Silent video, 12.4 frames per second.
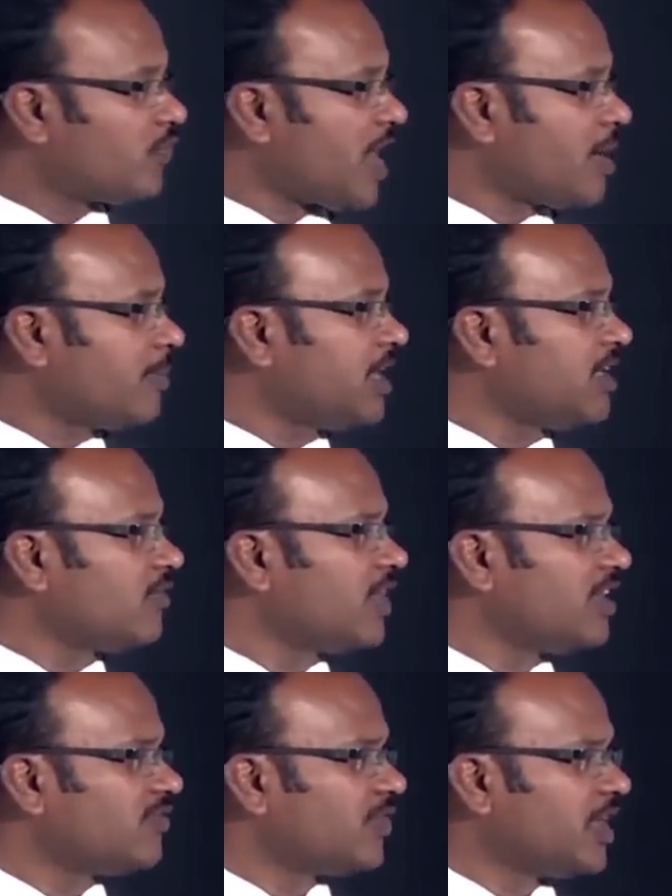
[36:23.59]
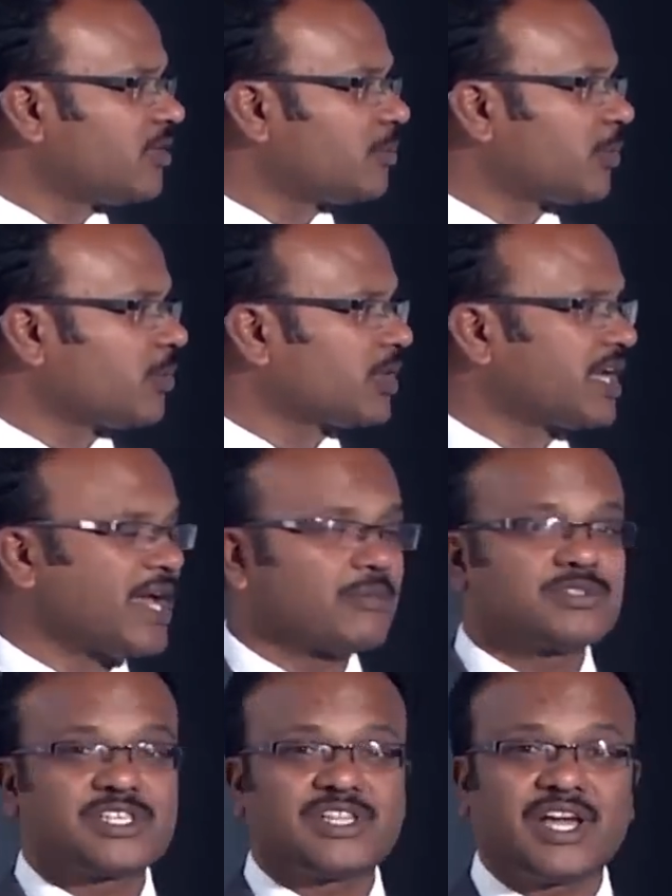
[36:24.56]
family welfare
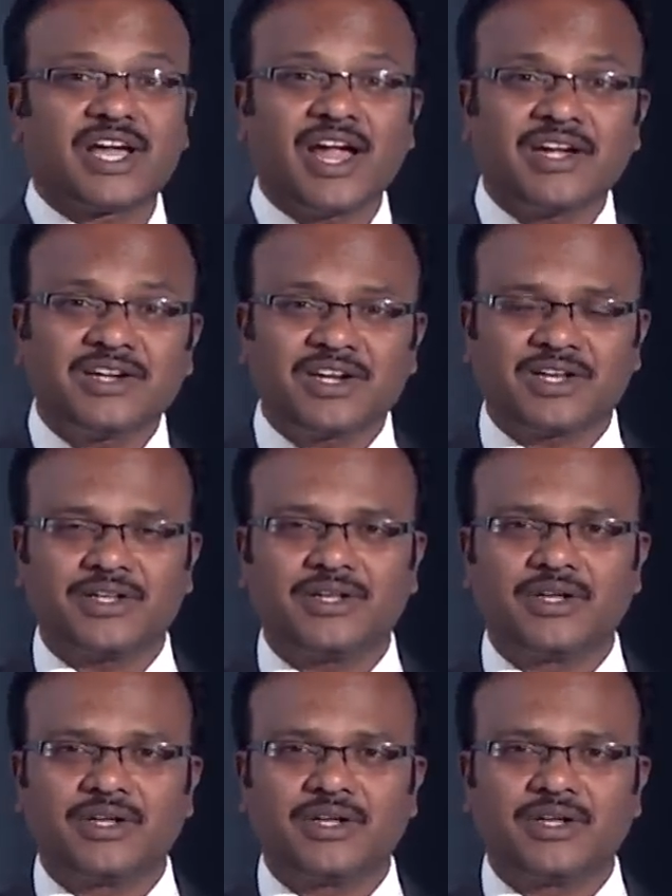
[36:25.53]
programs in the country.